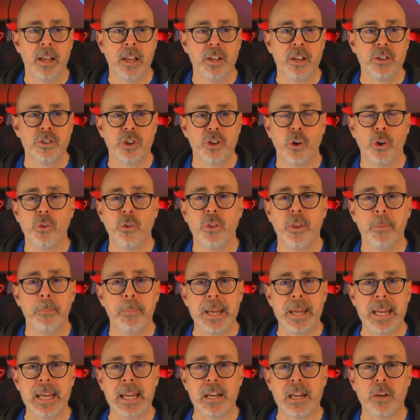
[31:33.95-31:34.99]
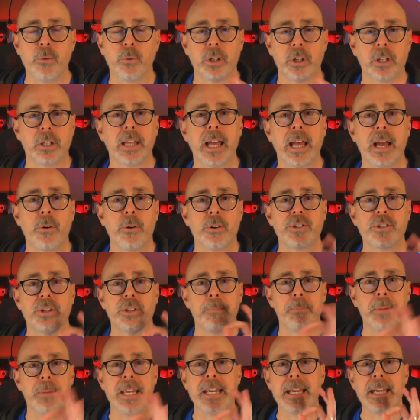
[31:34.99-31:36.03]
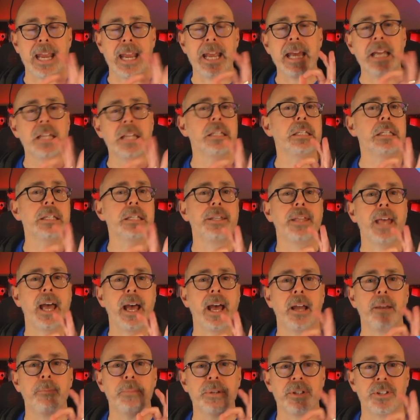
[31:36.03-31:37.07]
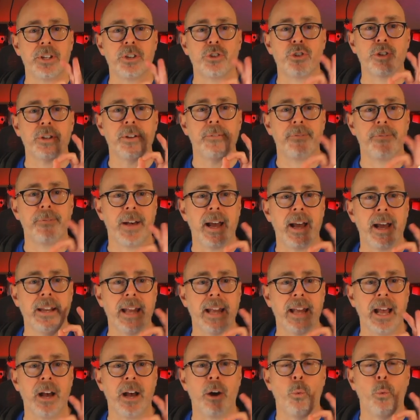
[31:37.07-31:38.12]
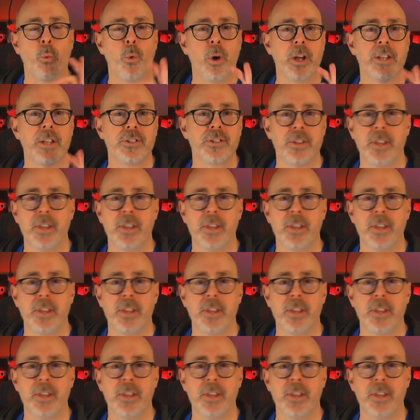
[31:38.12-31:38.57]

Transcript: So the peek will allow us to peek into that position to find out what's